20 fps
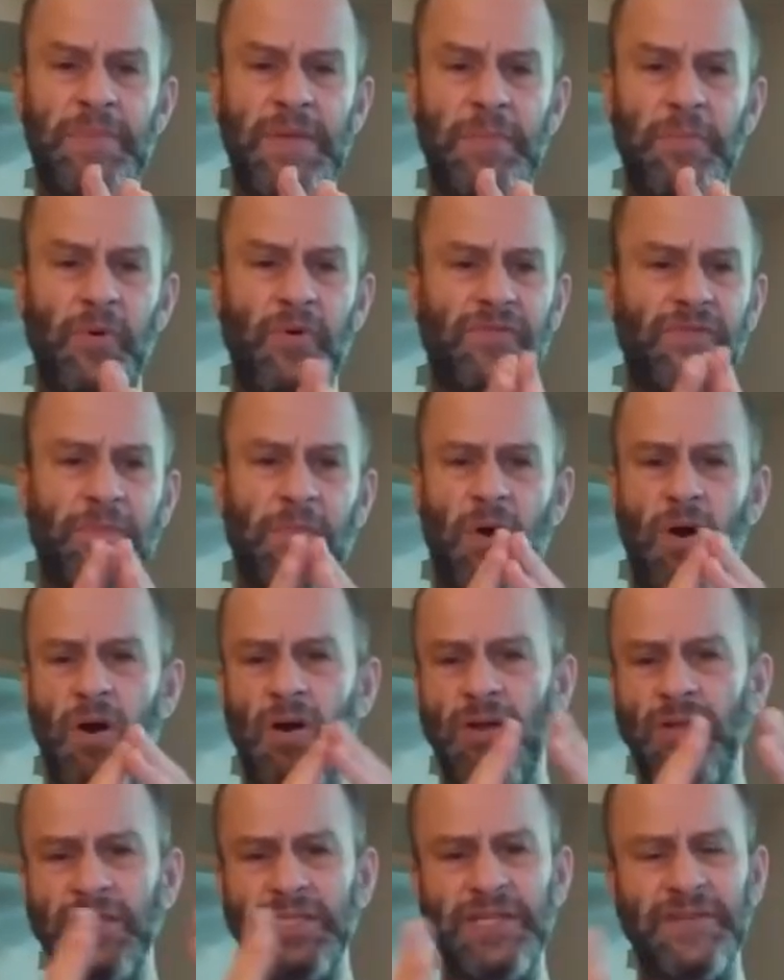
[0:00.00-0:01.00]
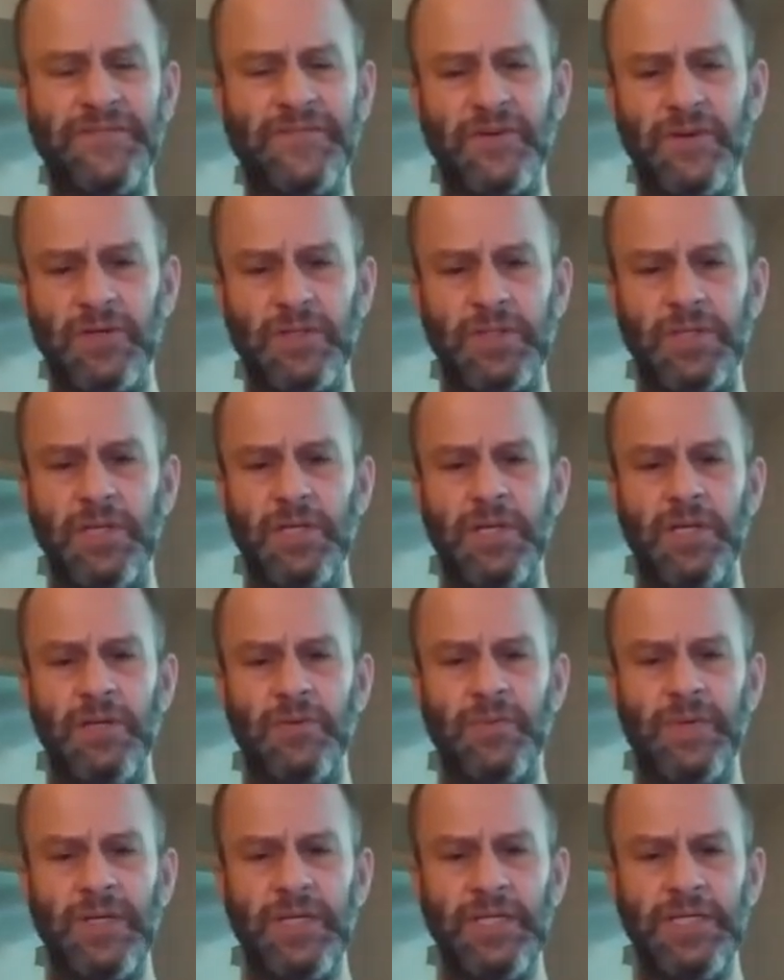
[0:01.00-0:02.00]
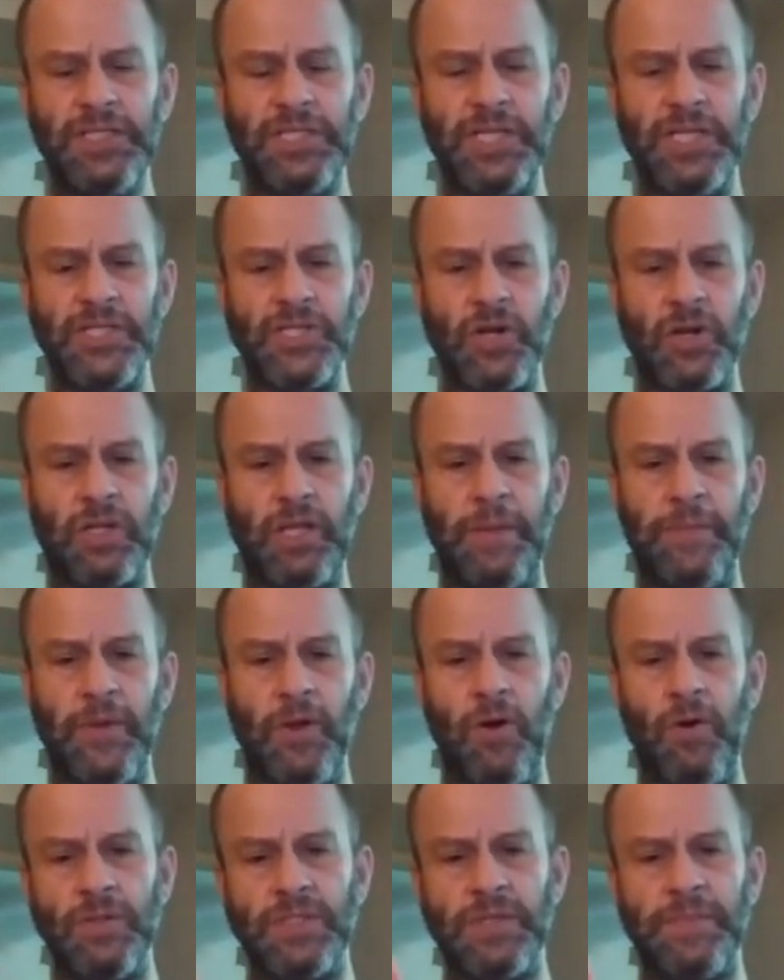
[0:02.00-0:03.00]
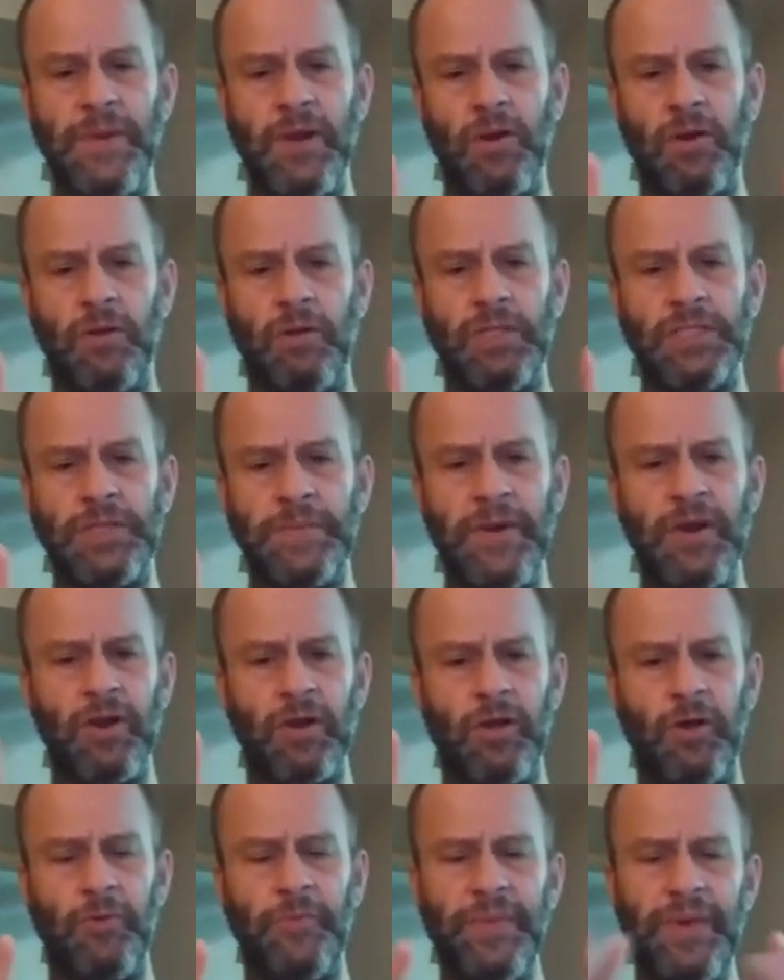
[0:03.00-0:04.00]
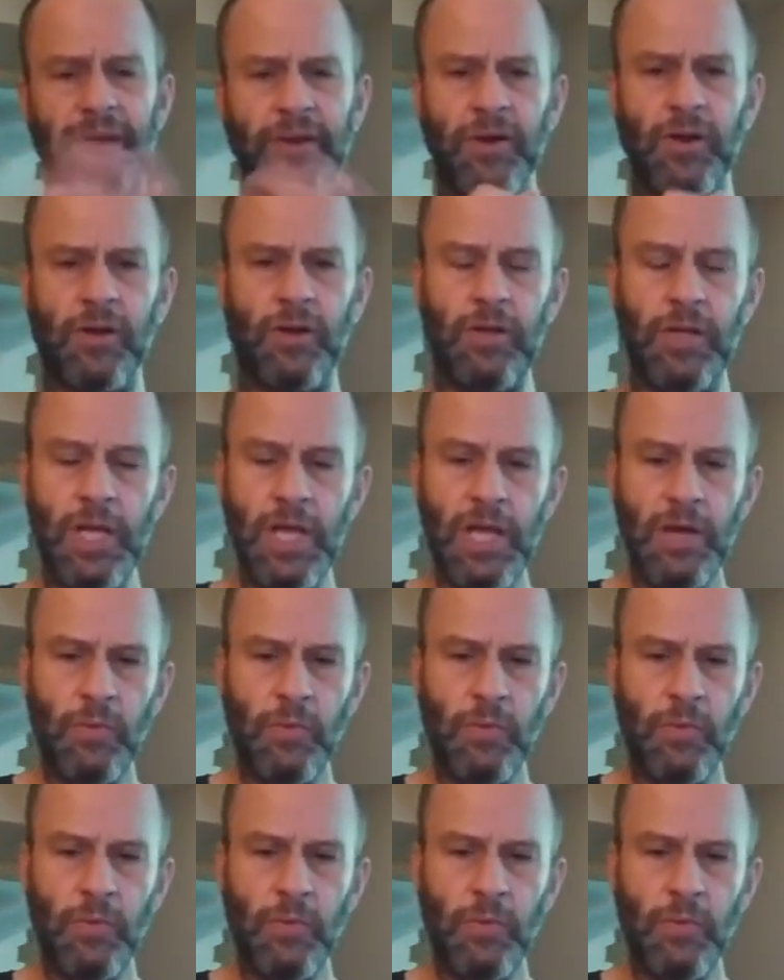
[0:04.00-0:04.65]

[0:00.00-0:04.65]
people from all different religions are claiming, oh, it's a miracle, it's a miracle, miracle.